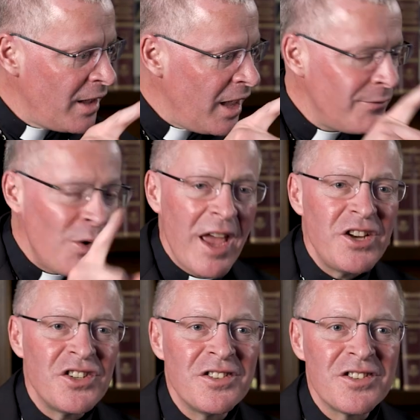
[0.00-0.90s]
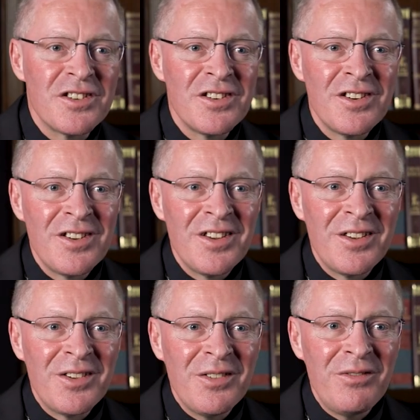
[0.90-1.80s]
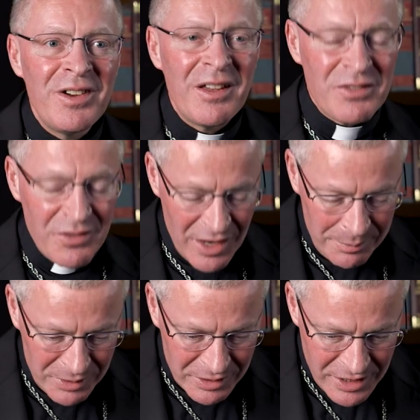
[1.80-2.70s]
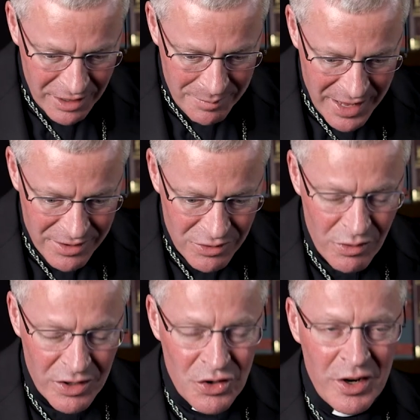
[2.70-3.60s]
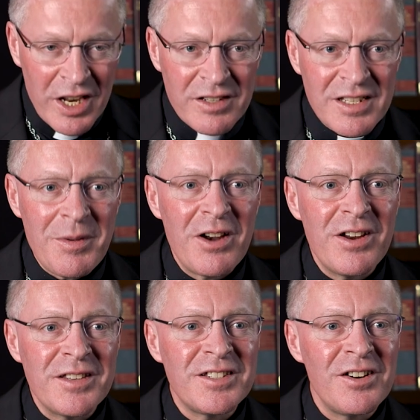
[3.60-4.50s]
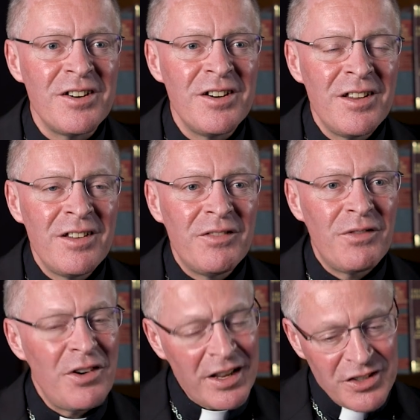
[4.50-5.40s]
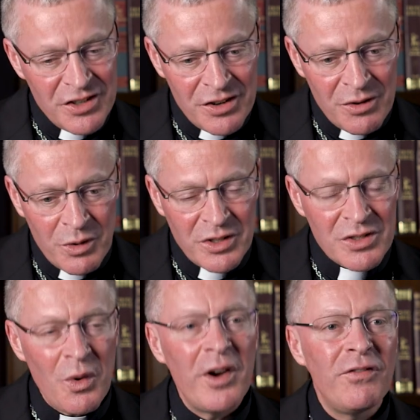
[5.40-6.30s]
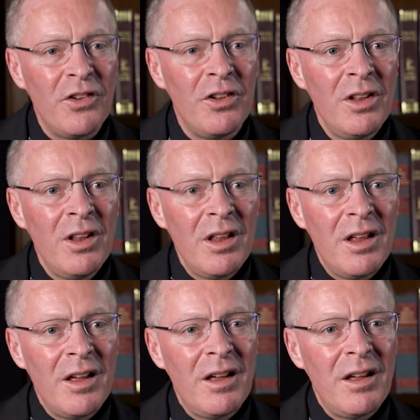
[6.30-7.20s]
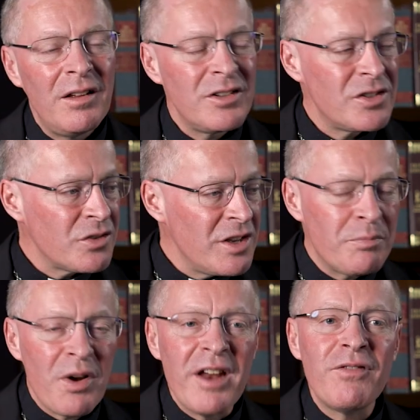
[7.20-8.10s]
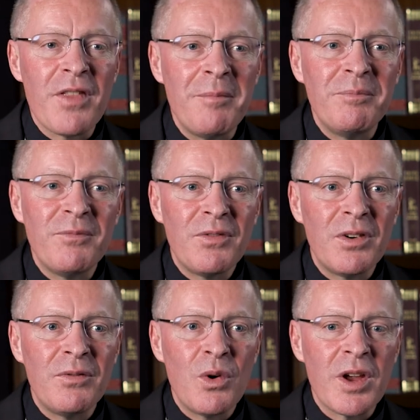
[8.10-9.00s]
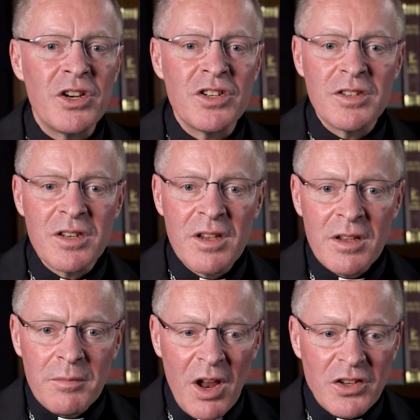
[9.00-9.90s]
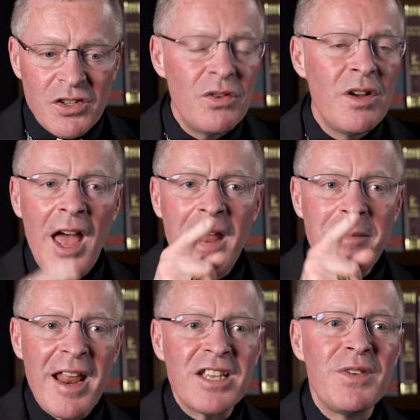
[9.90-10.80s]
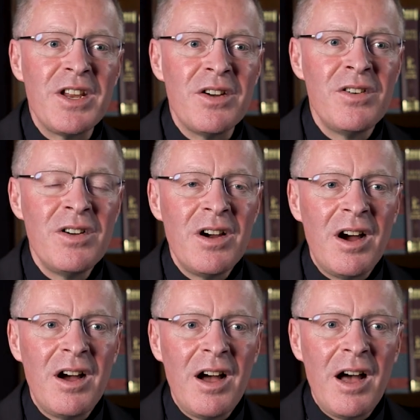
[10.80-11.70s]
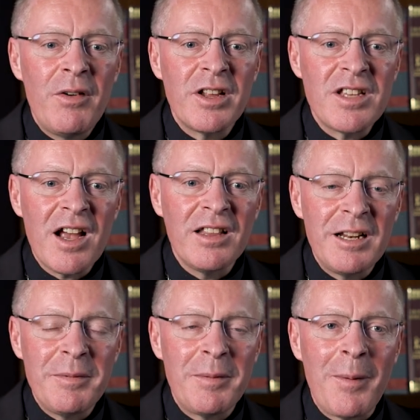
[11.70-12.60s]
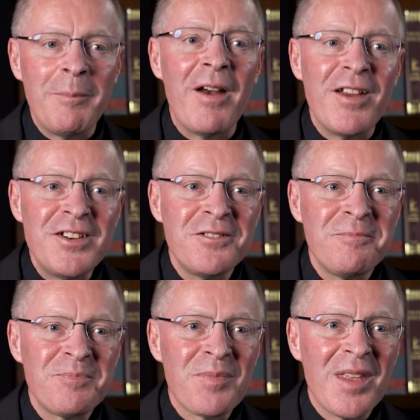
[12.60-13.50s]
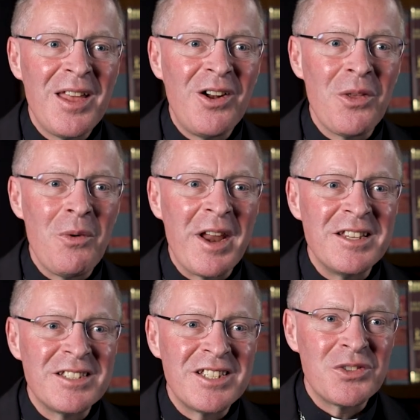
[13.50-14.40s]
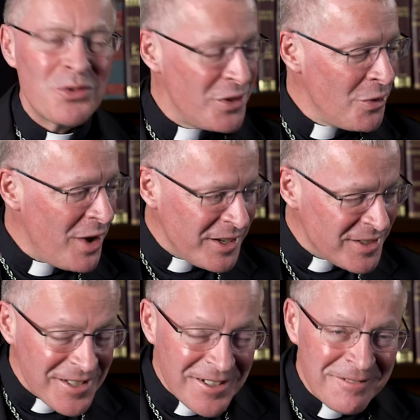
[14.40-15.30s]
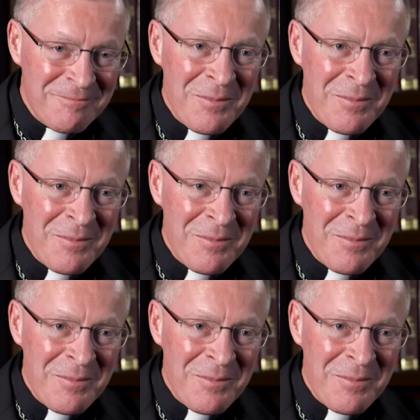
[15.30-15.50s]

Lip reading: And vocations. We have a couple of young men who are joining the seminary this year for next year, which is wonderful. So keep praying for them, for vocations. But also, in my next video, I want to talk a little bit about marriage and all the weddings, since we're in the wedding season.